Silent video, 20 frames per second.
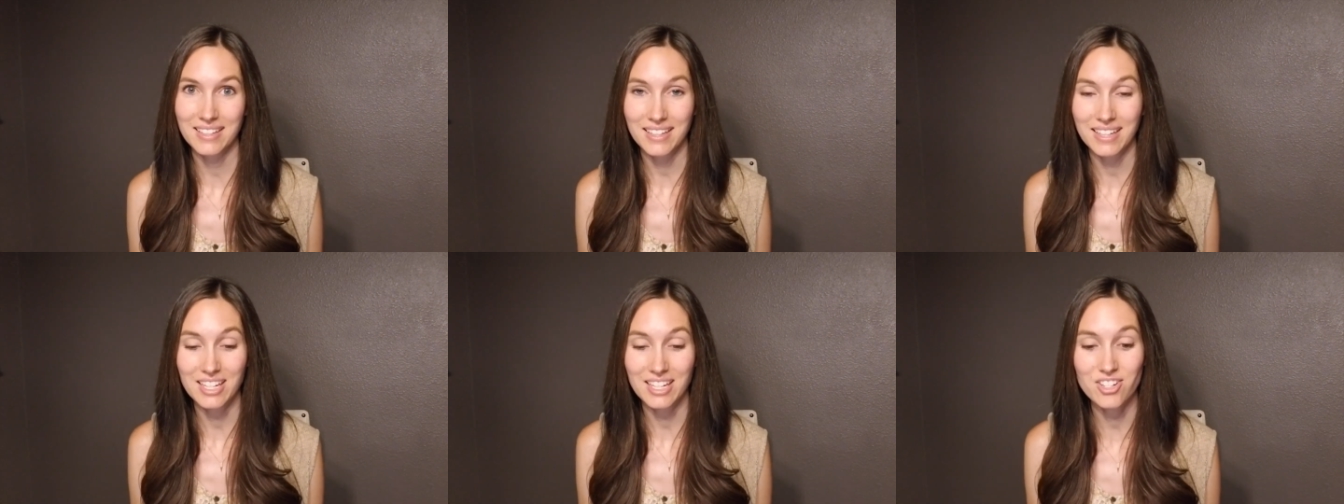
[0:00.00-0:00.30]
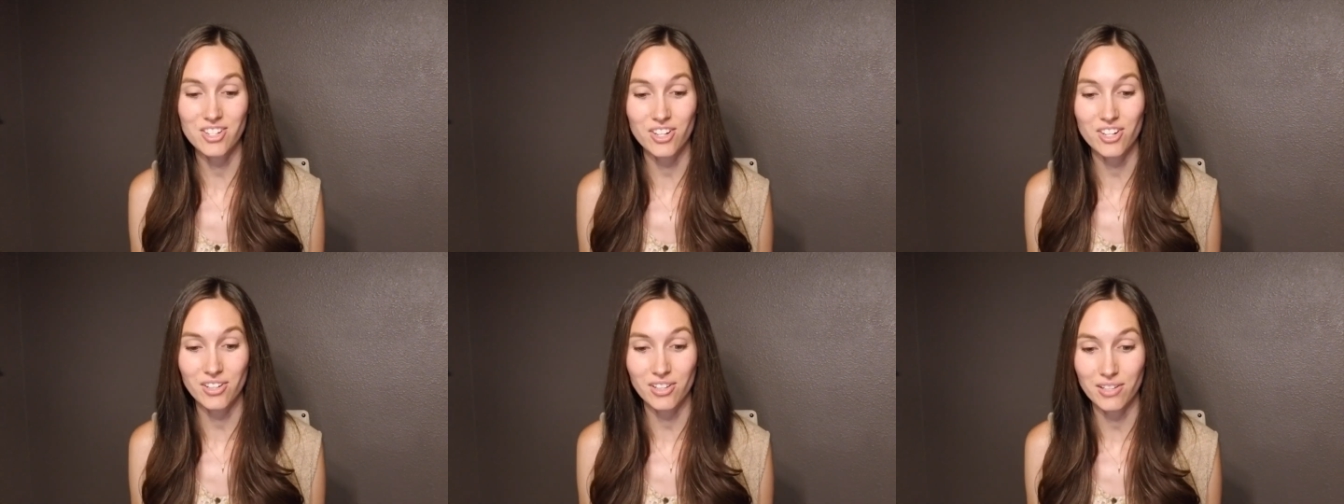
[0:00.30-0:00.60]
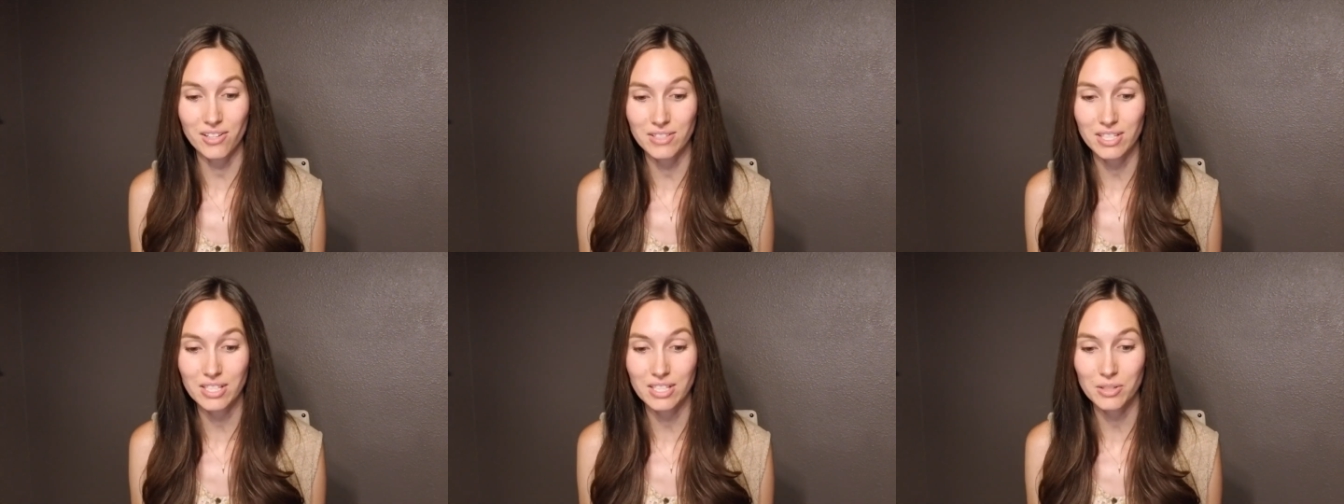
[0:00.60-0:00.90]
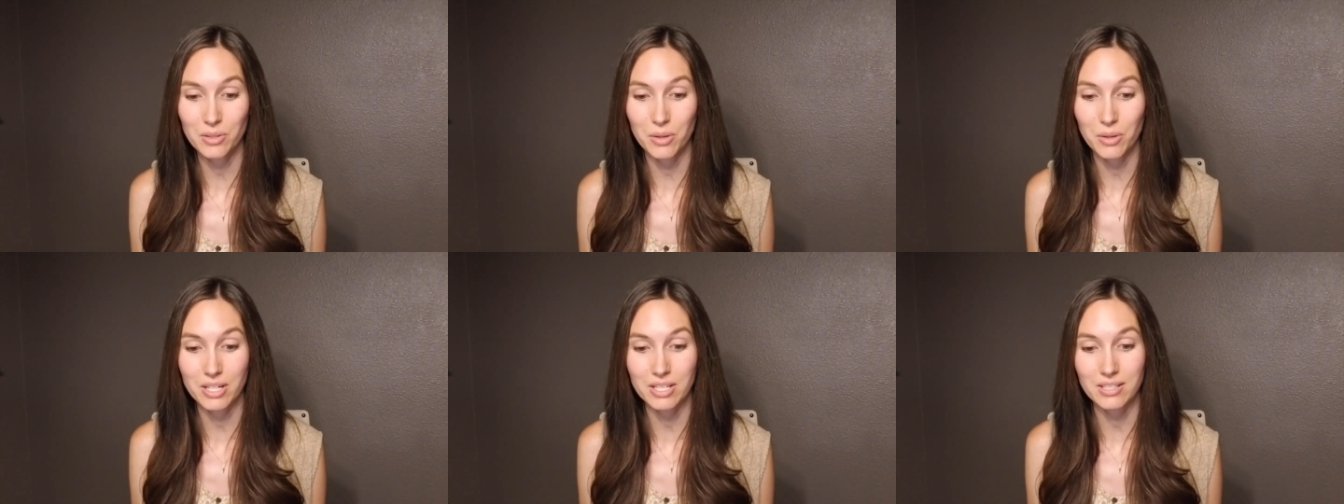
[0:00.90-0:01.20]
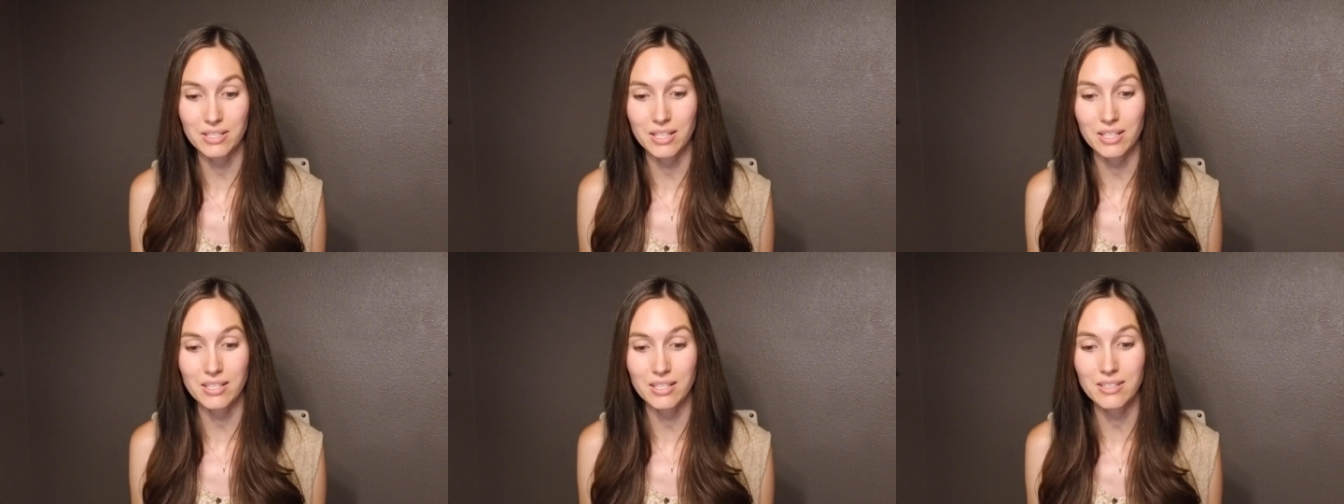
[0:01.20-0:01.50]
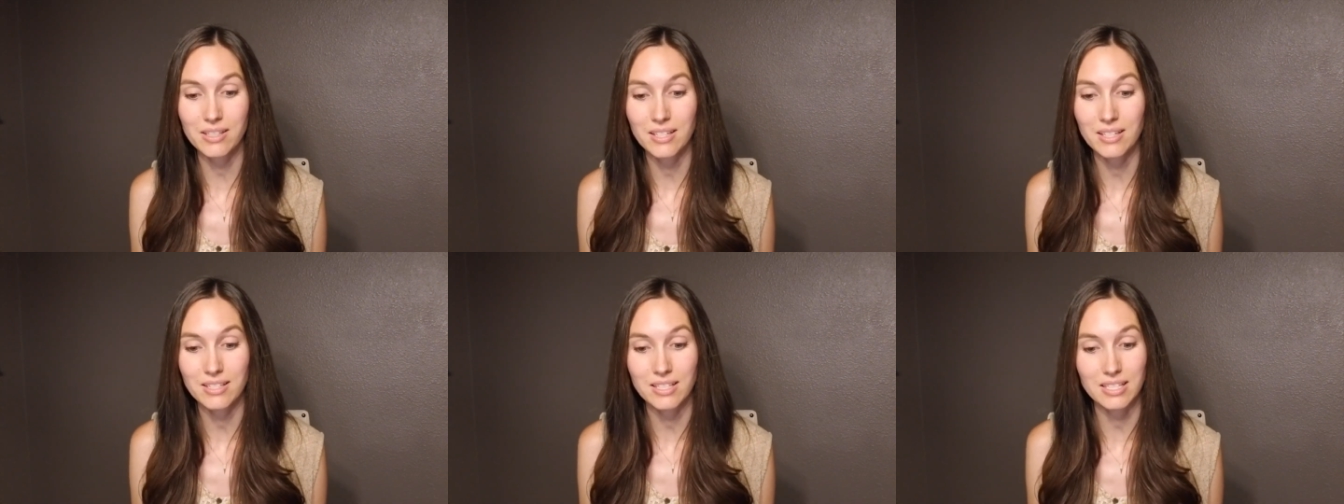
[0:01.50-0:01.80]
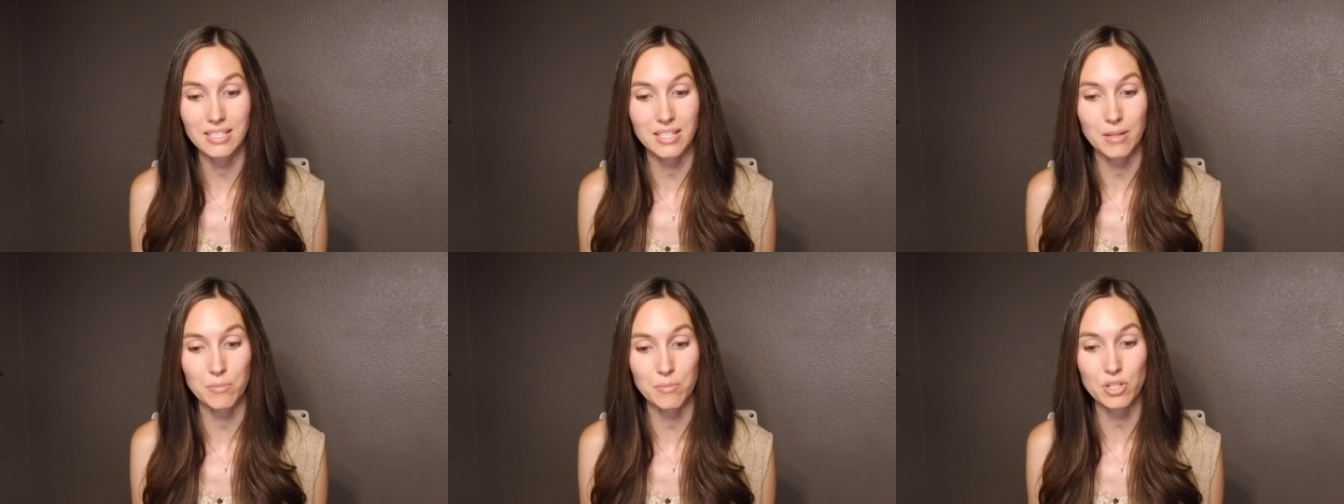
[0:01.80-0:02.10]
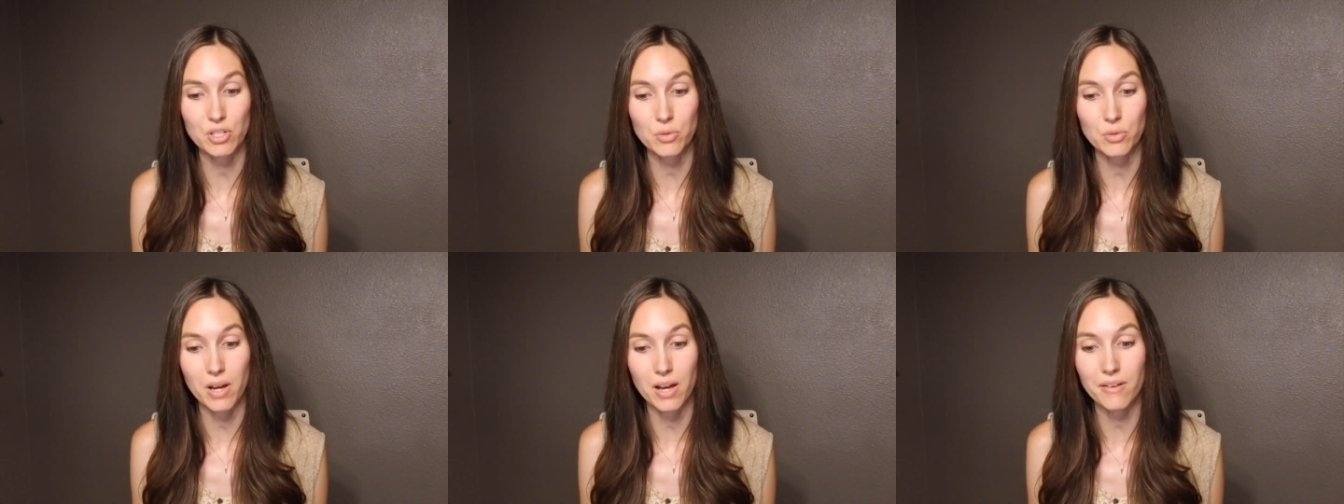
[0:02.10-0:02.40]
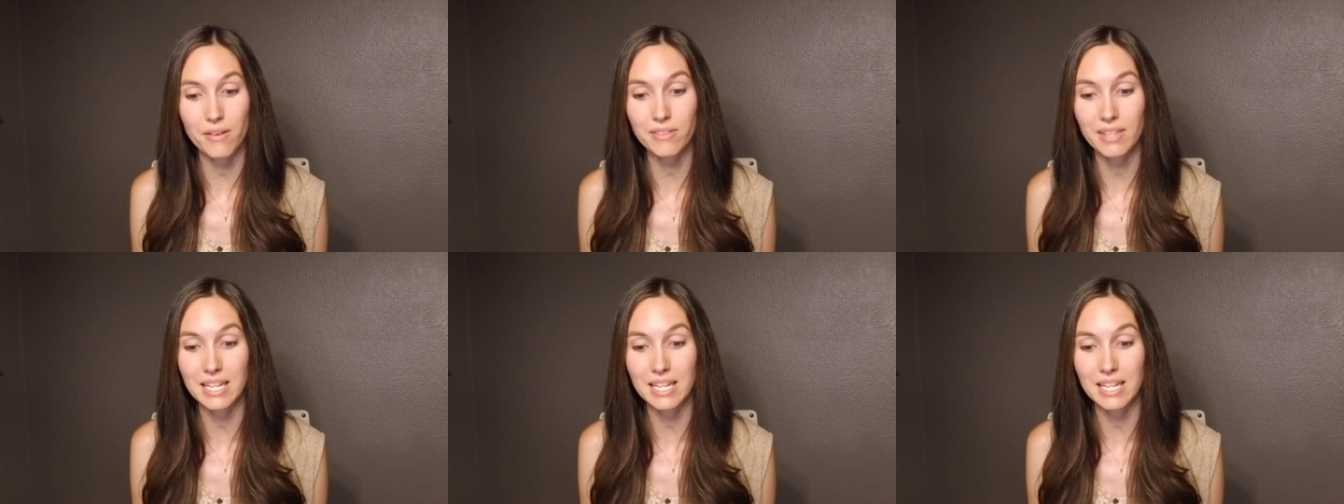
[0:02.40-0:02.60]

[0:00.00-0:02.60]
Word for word: In Journal of Discourses, December twelfth,